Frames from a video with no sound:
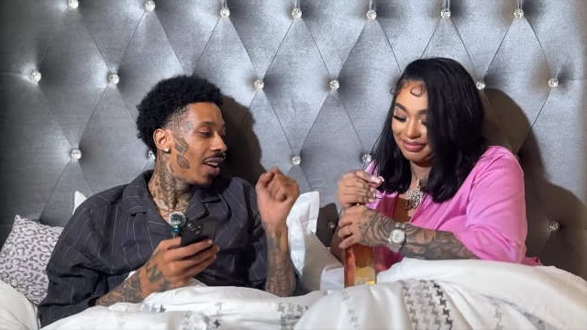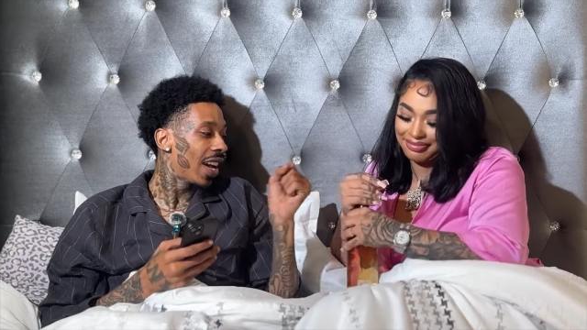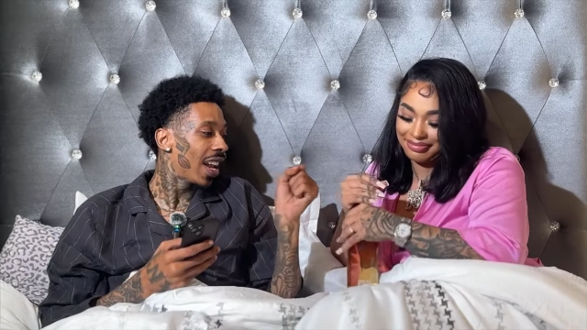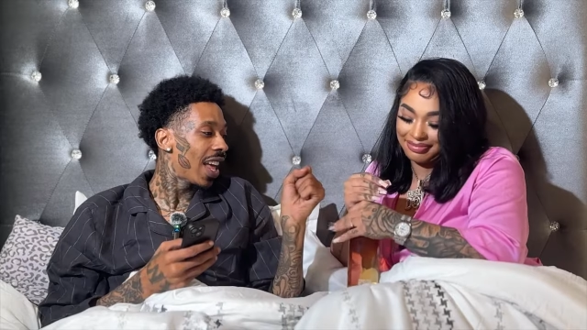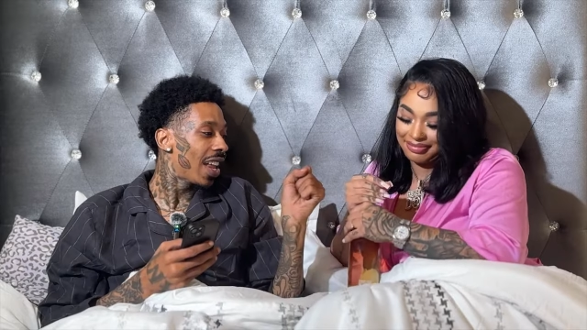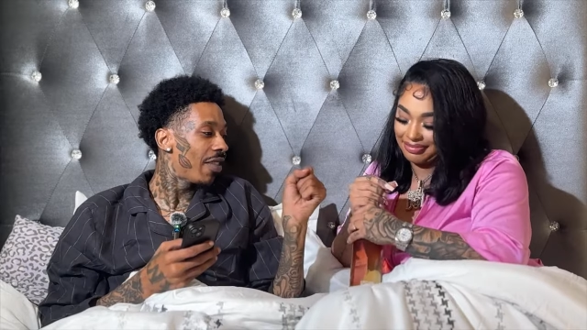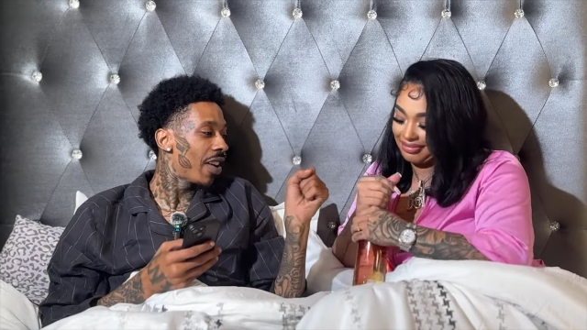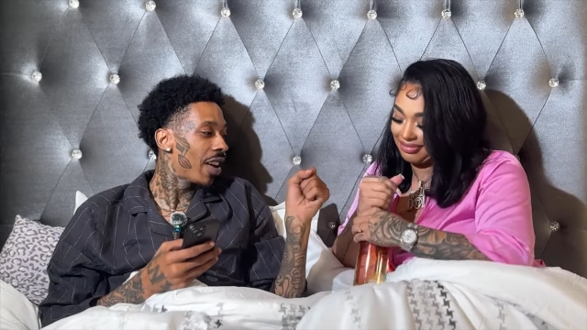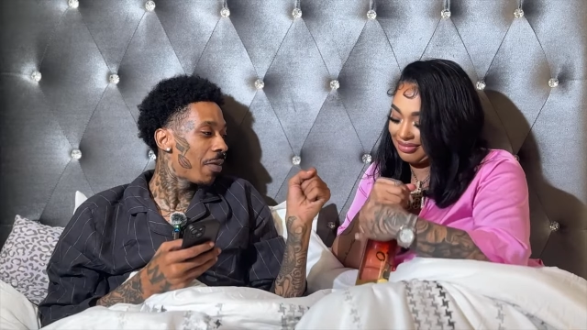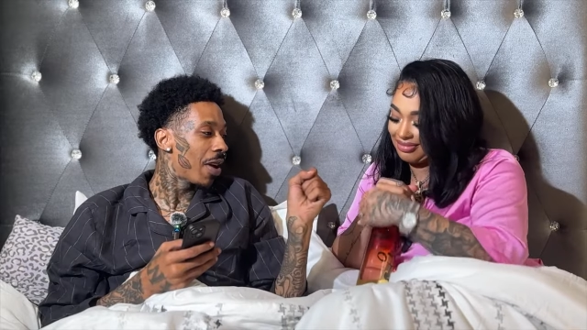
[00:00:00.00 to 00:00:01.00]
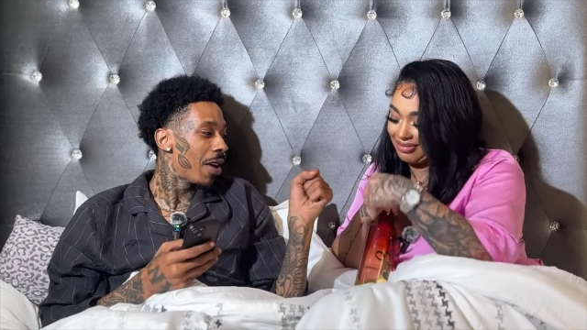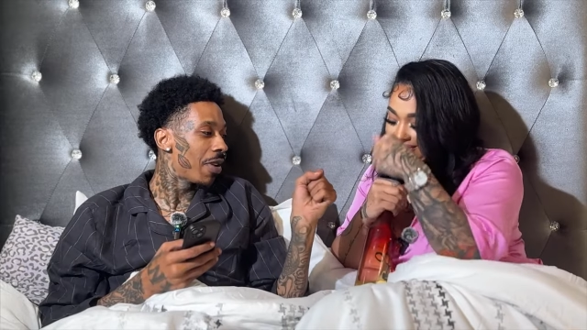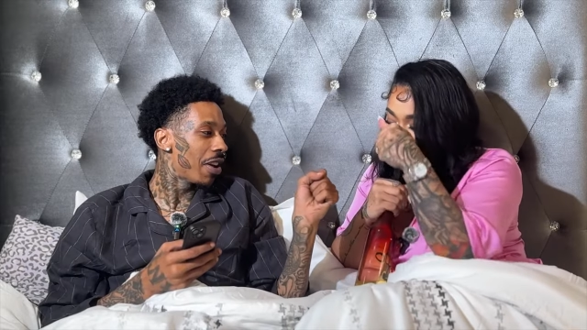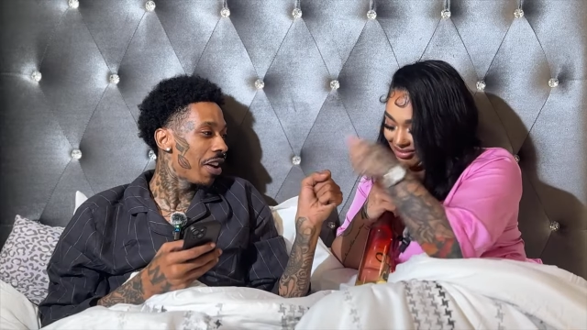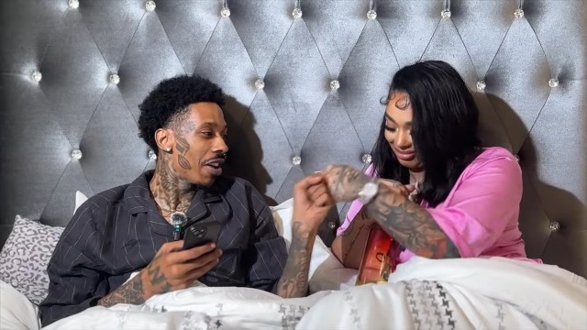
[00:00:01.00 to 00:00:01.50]
Speaker 1: I got an elevator,
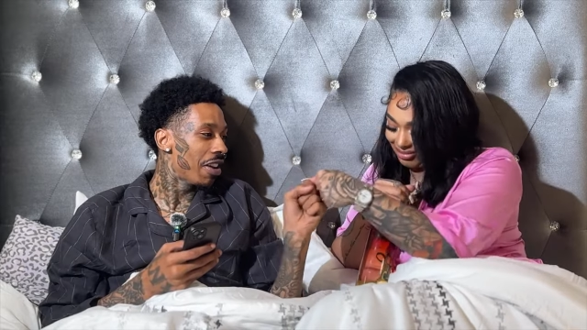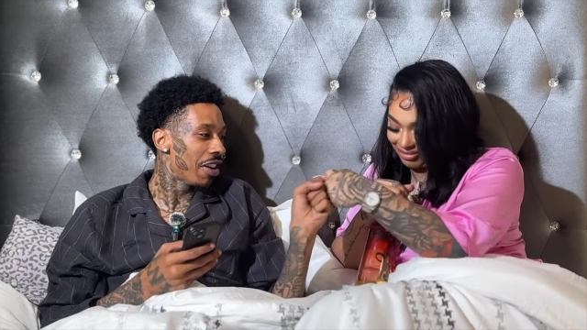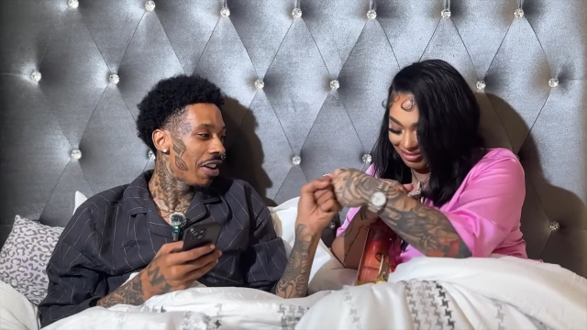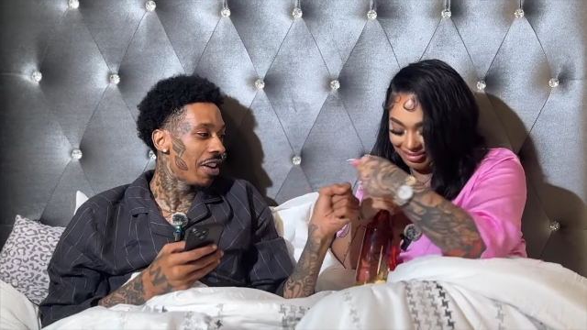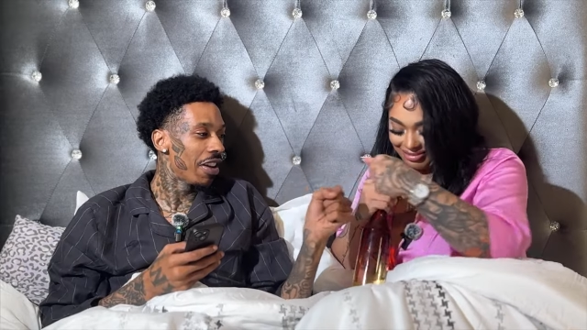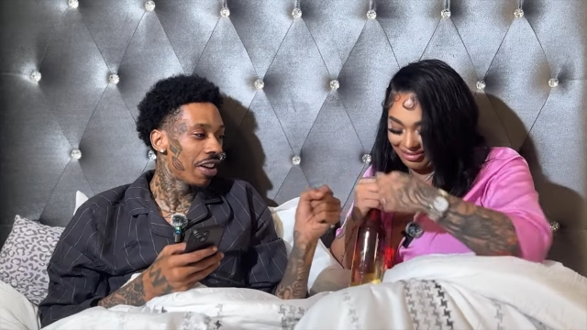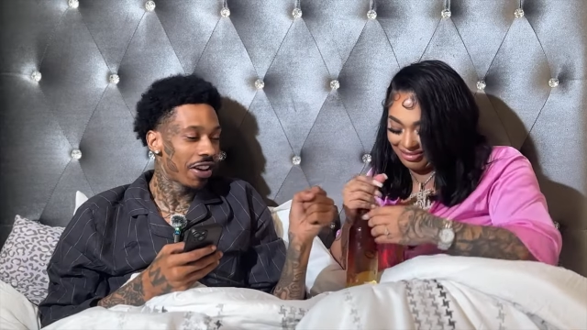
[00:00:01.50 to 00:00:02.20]
baby.